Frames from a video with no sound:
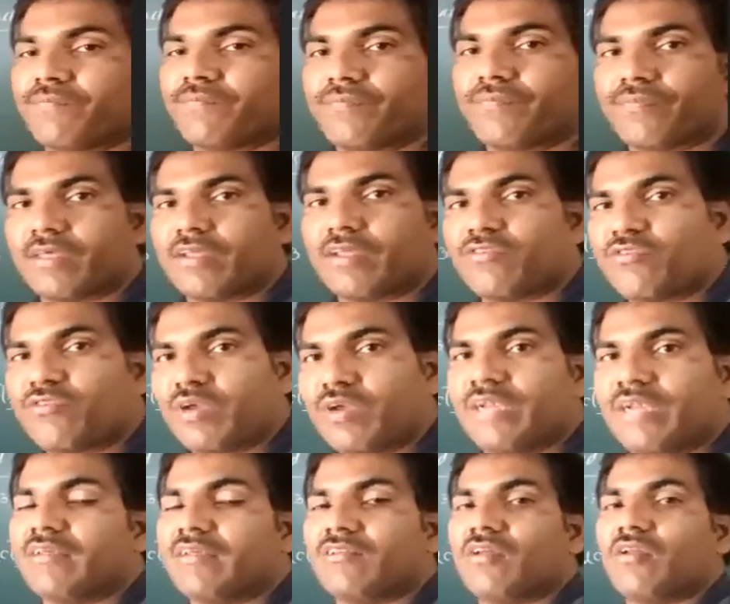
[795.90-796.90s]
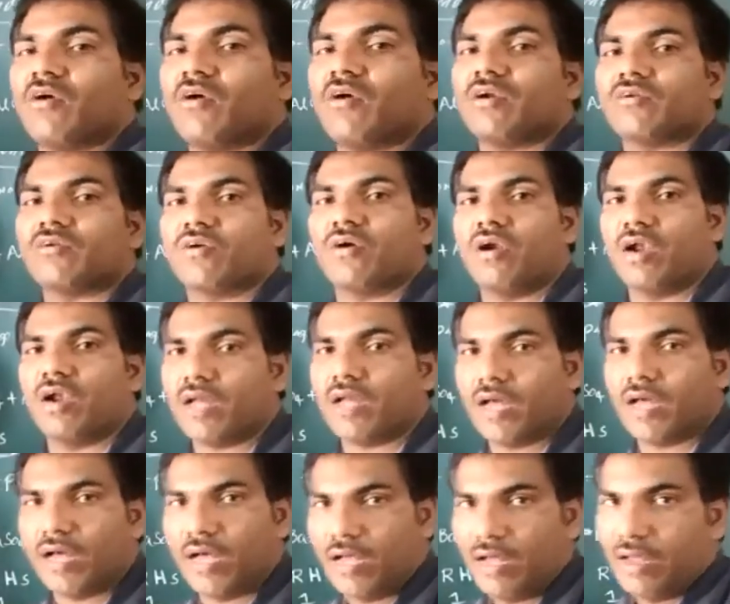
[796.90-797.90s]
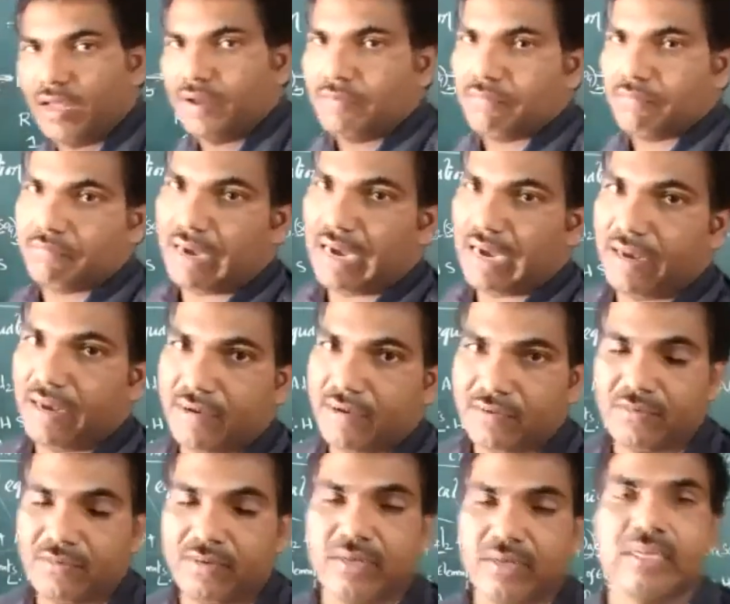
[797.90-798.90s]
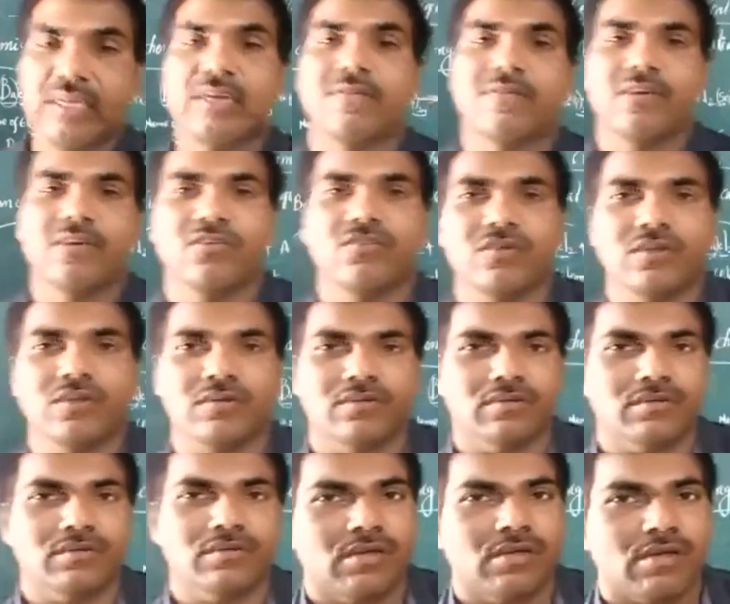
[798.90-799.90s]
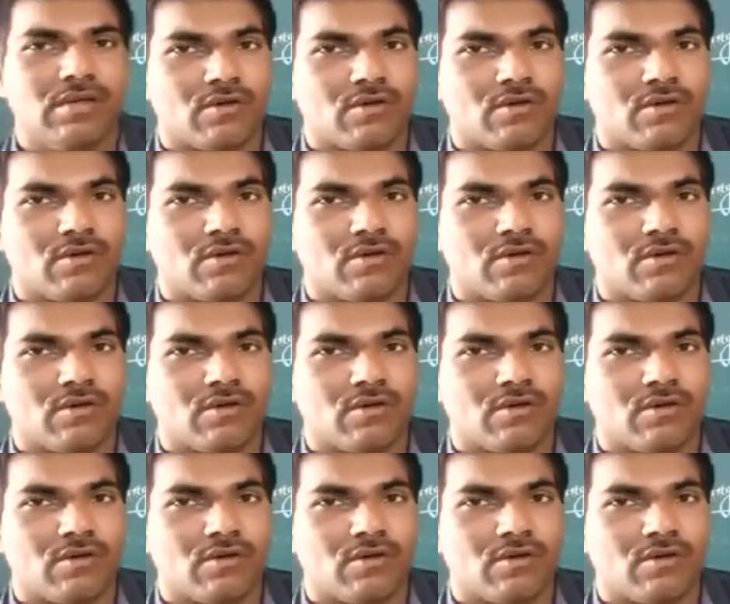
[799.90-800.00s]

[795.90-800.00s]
That's why it is not called a balanced equation.